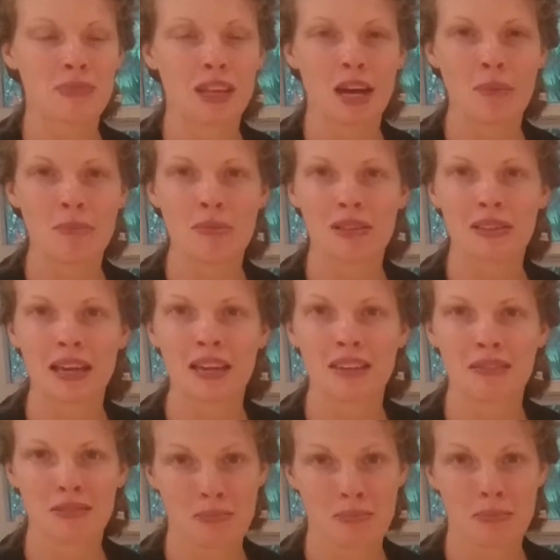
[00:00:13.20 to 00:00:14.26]
up the length
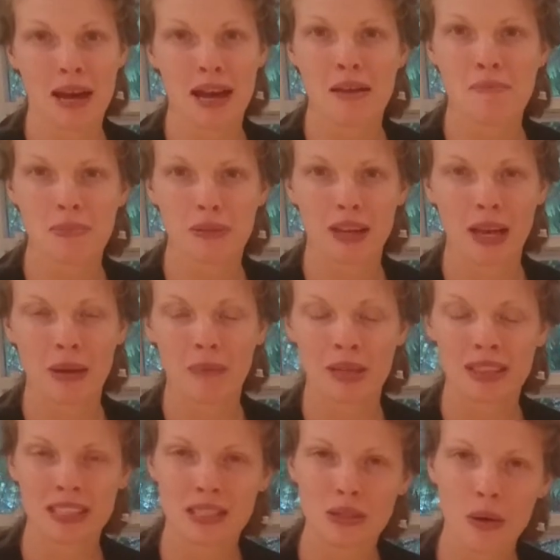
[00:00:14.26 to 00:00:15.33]
of the pipe, and
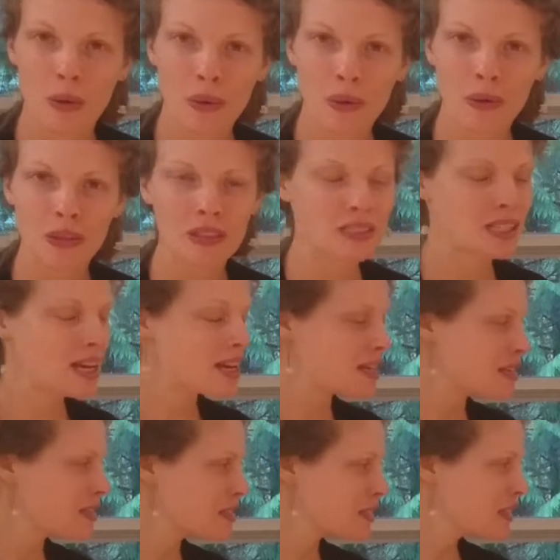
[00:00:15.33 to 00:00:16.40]
what this hole
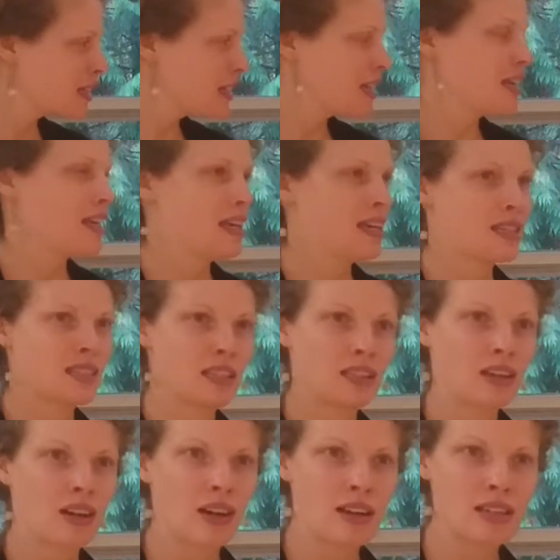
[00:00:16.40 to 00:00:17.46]
does is it
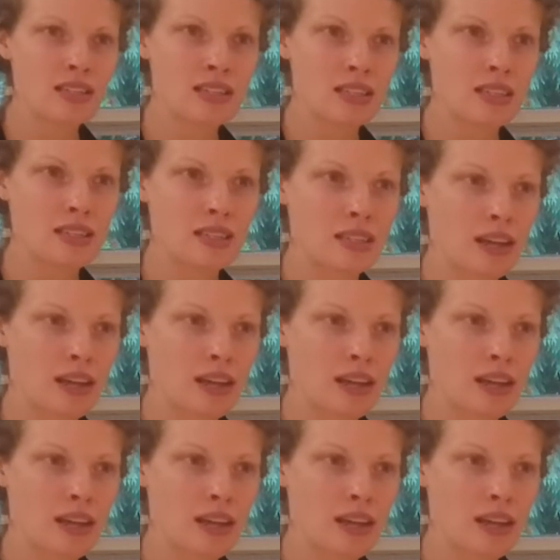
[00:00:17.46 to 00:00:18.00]
causes